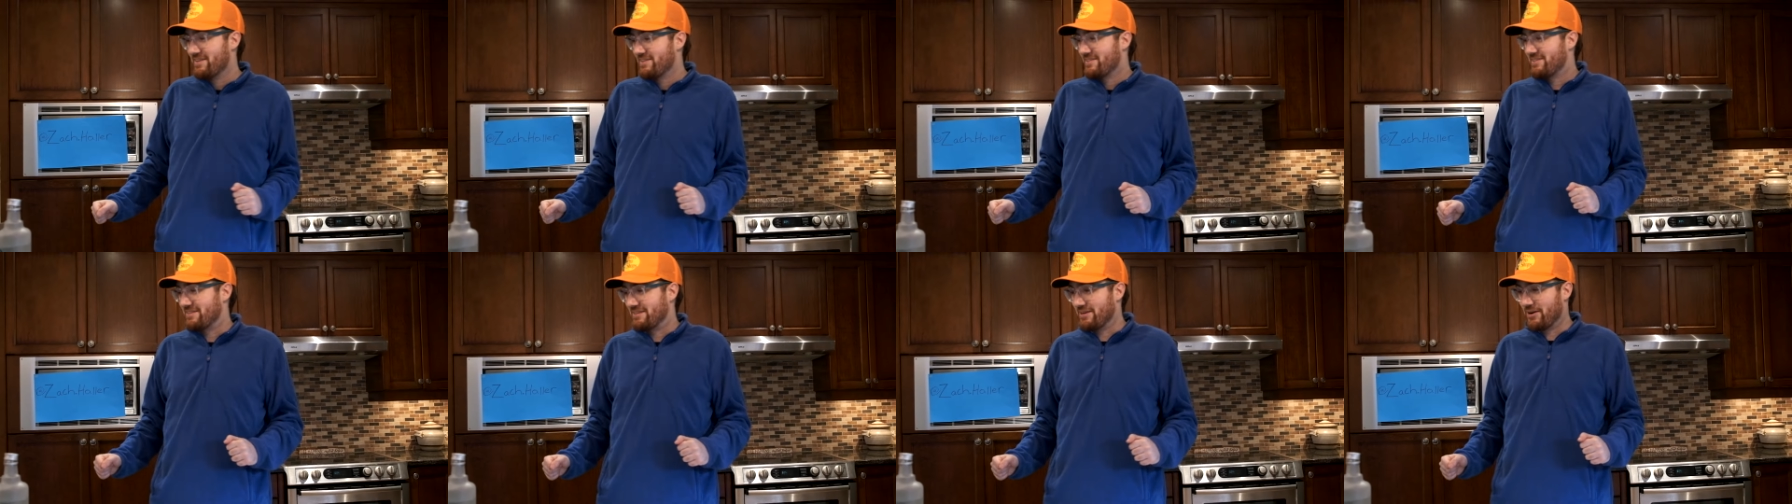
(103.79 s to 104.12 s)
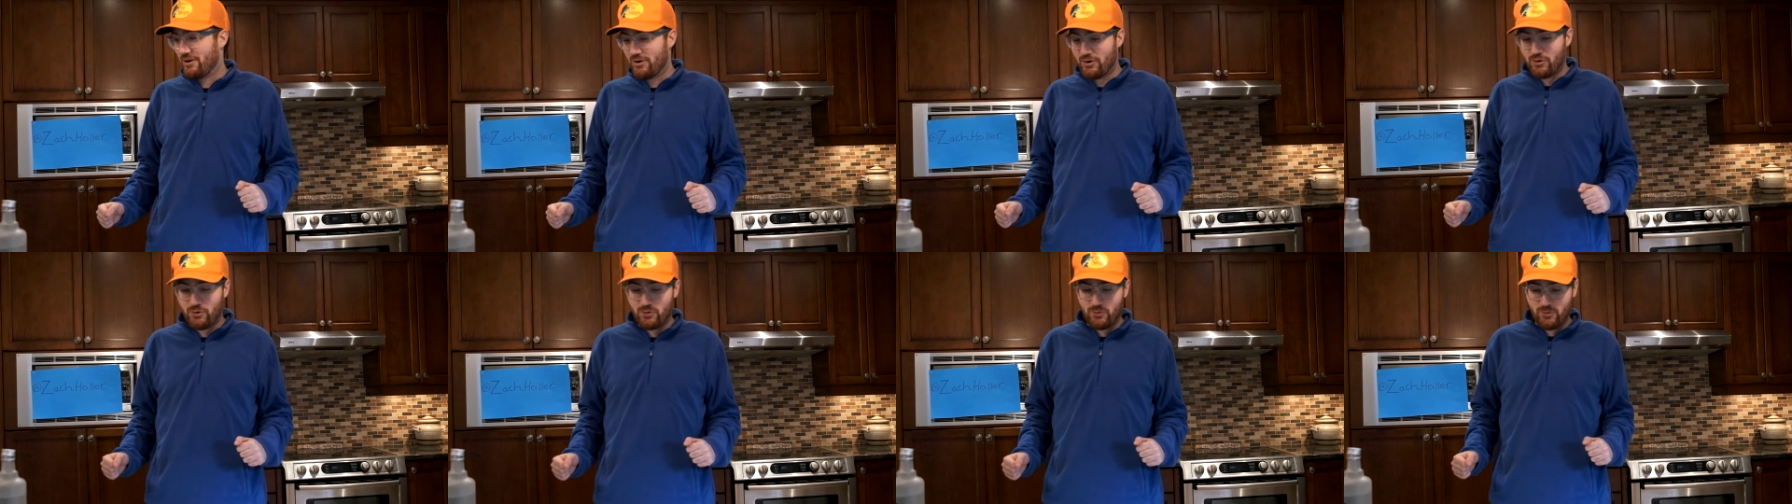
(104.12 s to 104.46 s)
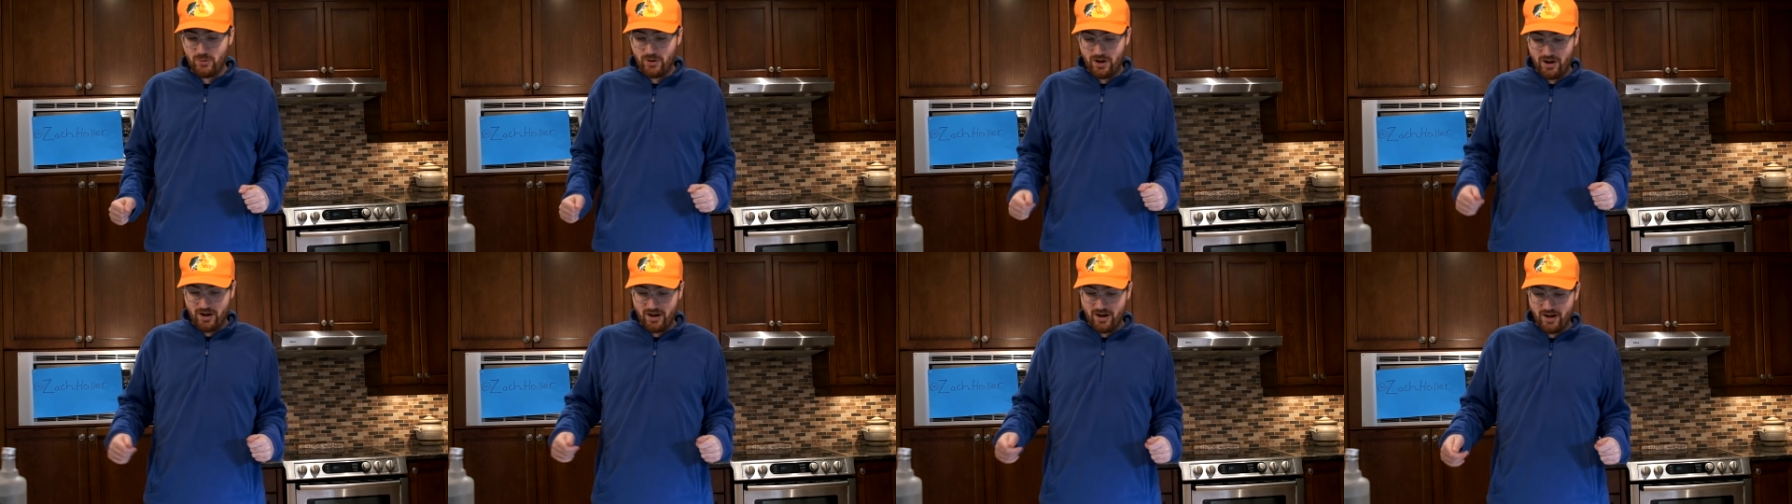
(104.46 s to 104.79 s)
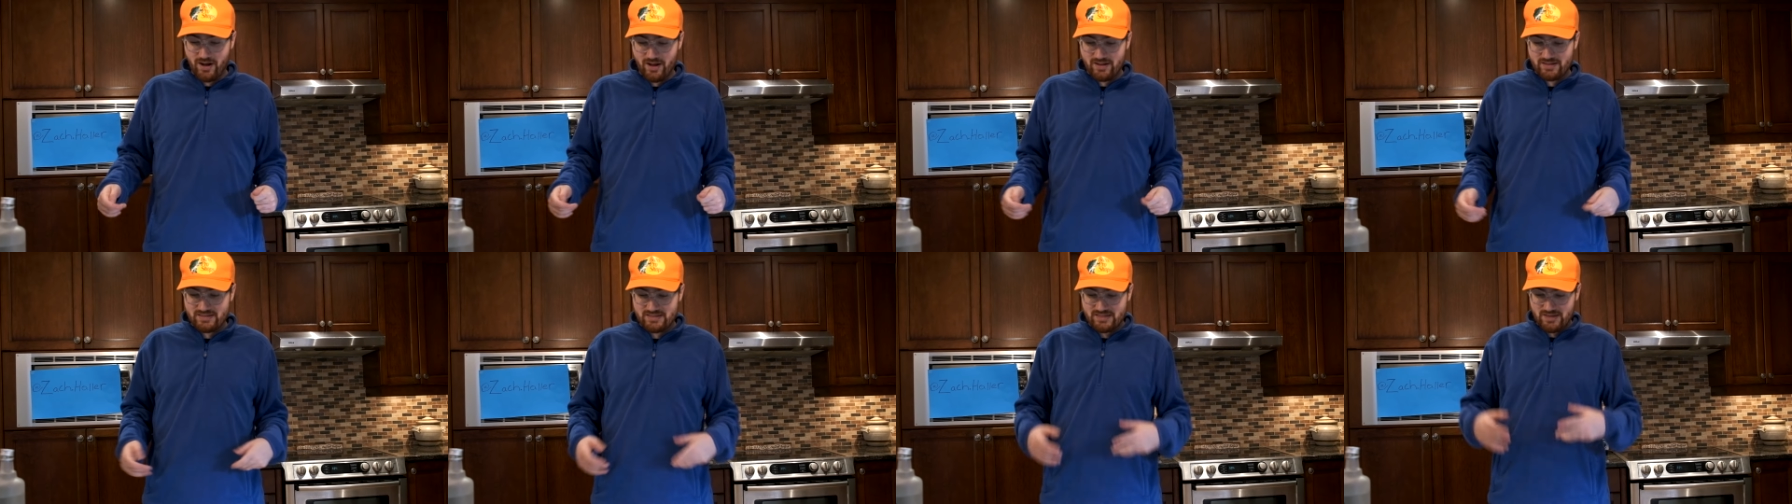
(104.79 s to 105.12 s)

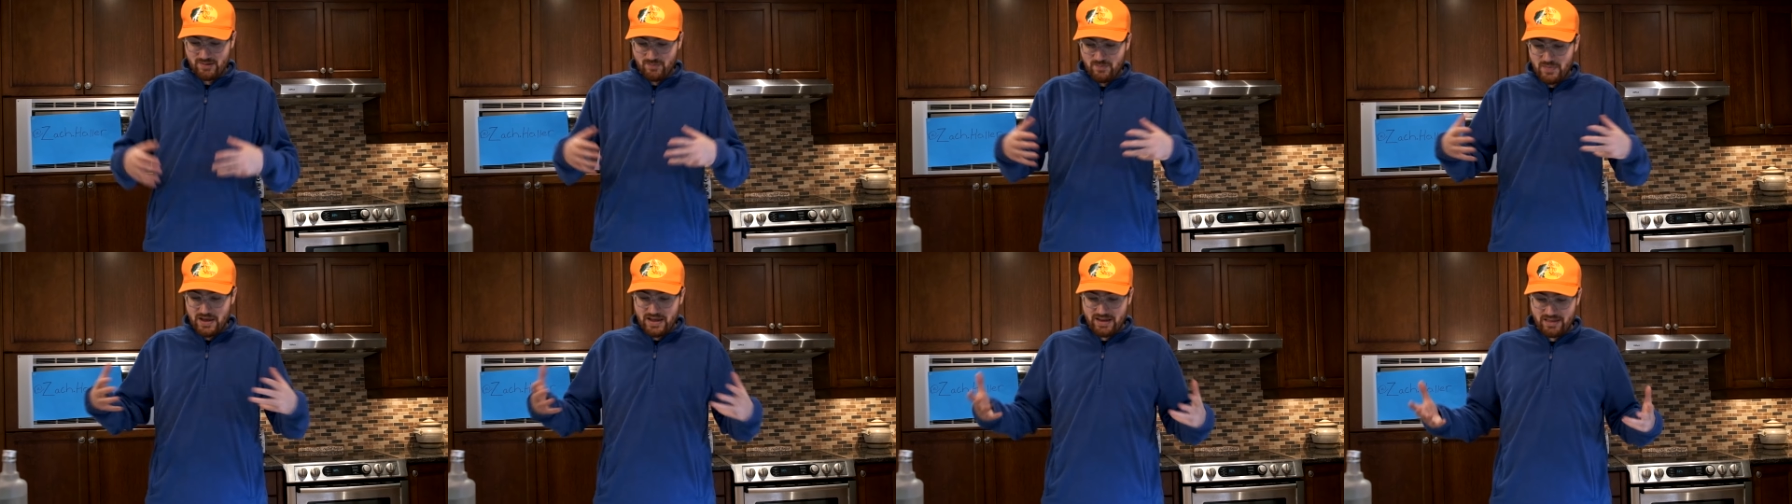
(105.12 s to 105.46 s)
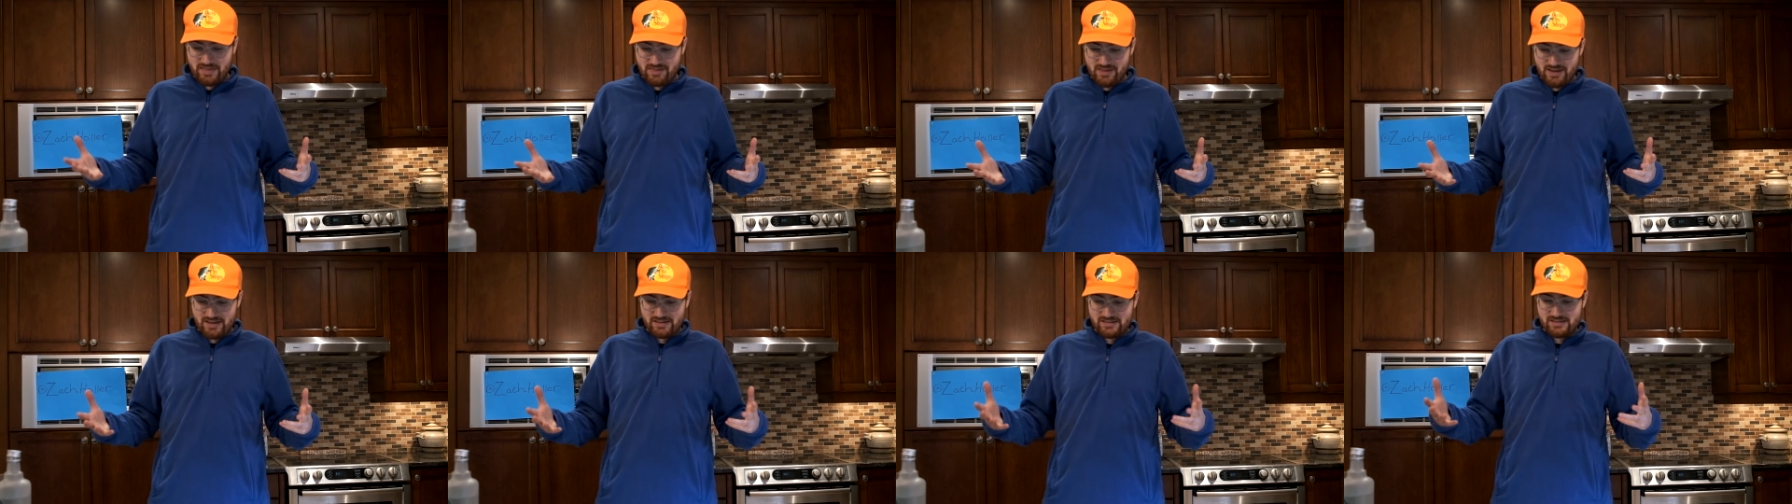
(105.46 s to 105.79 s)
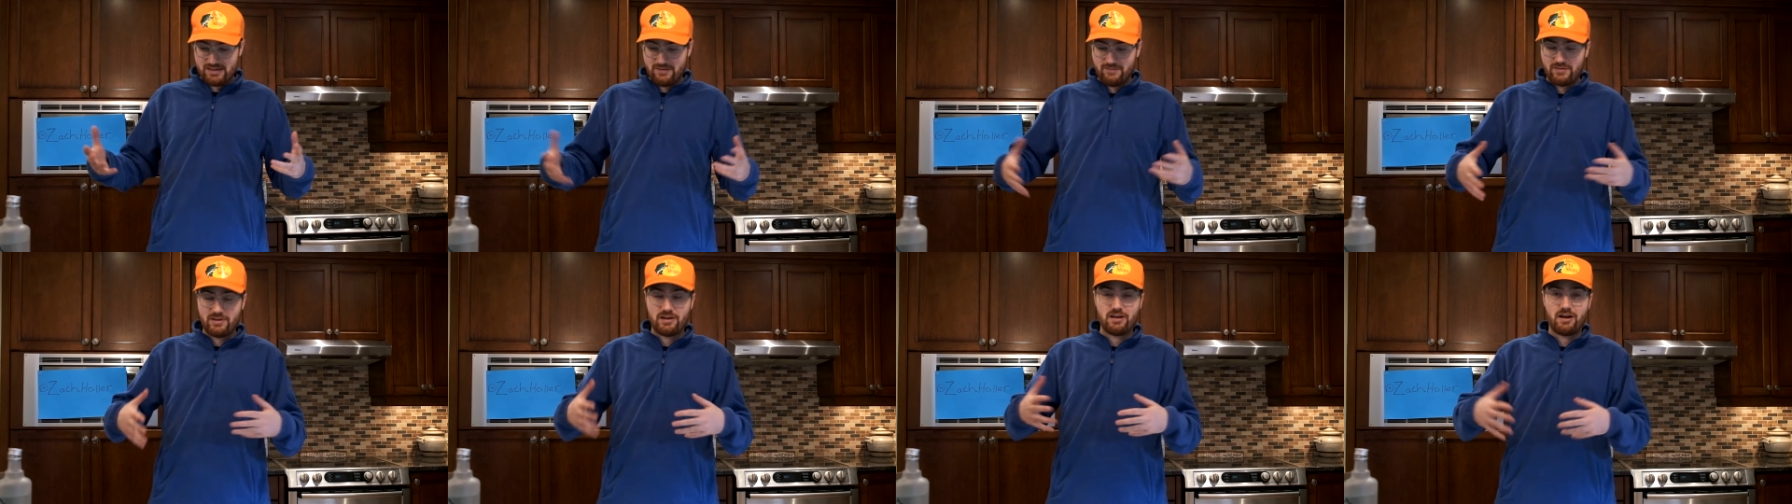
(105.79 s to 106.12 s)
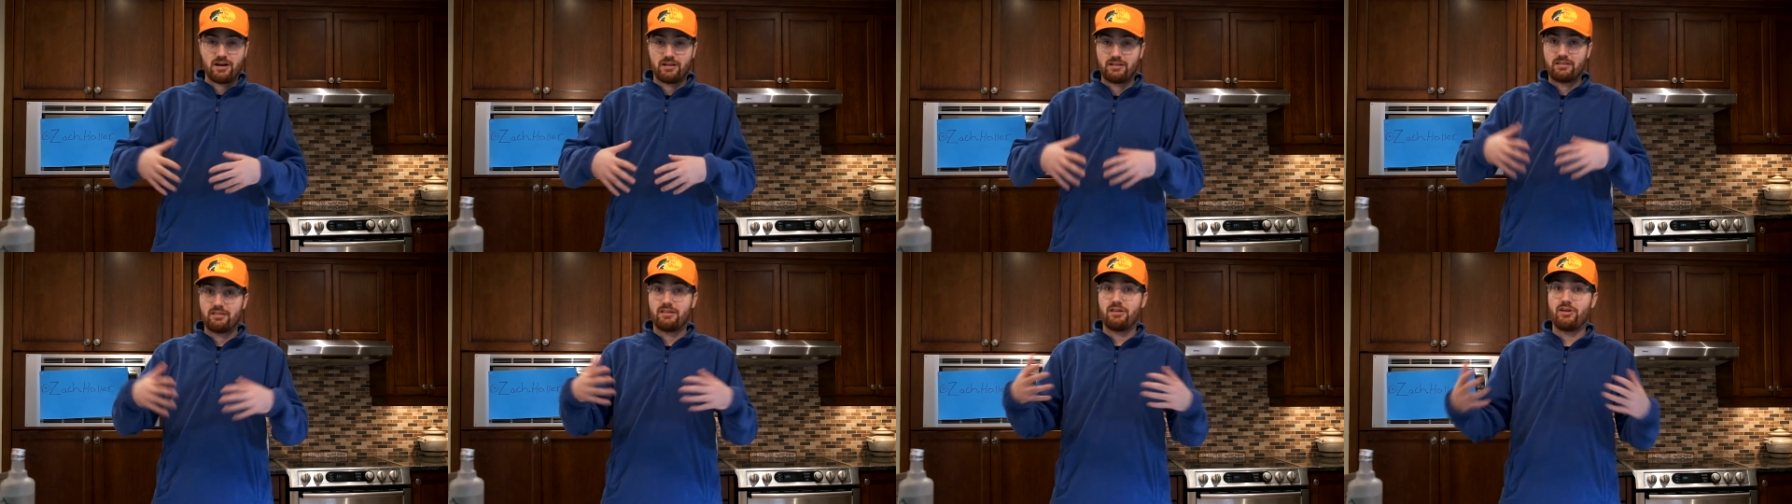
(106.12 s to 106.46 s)
So to make things even
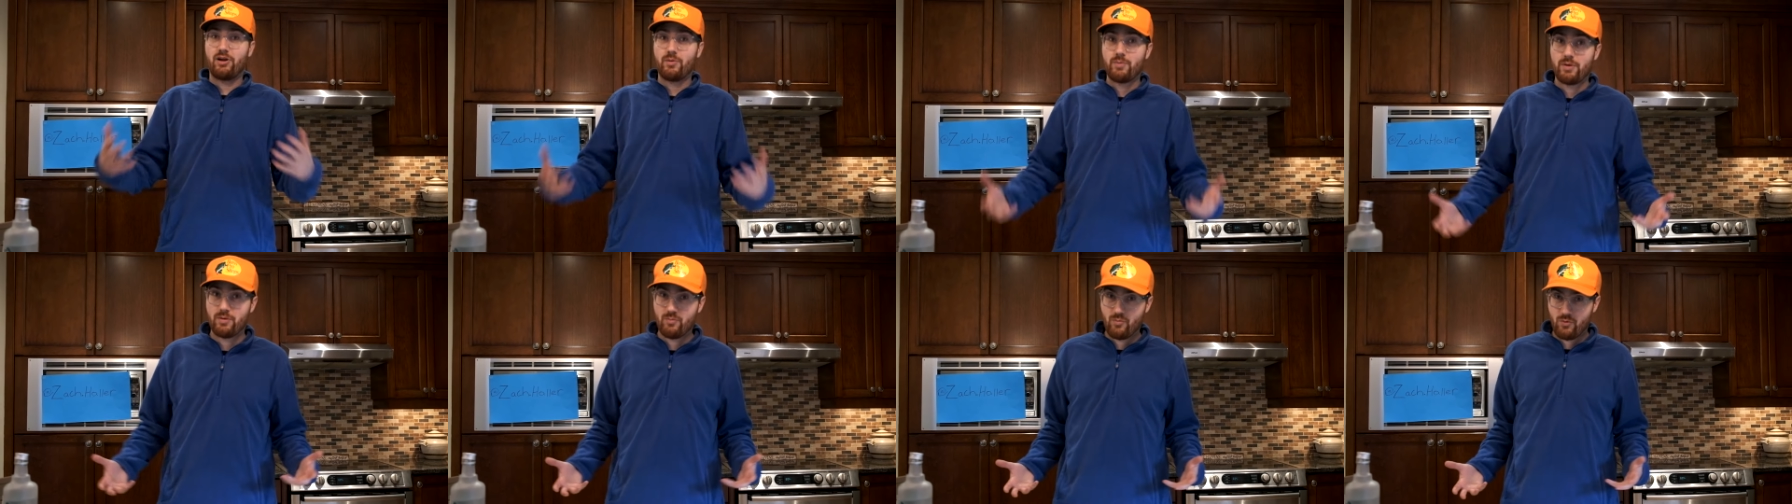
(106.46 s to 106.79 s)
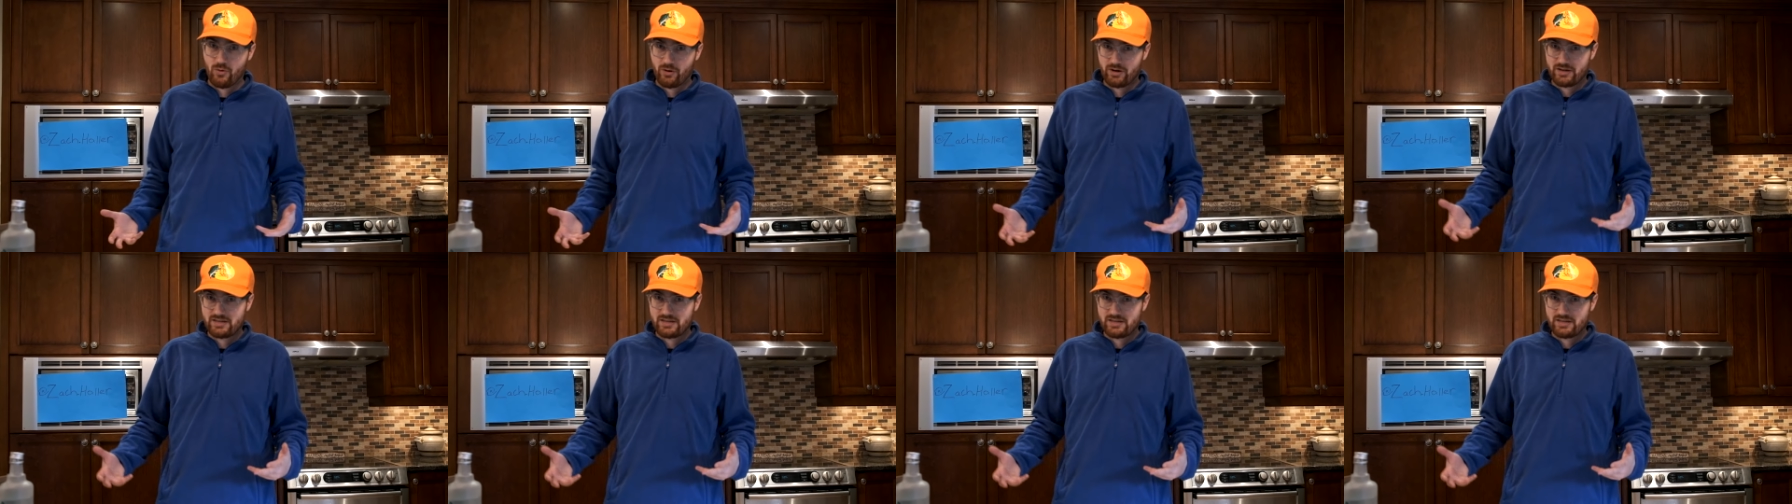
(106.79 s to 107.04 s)
a little bit more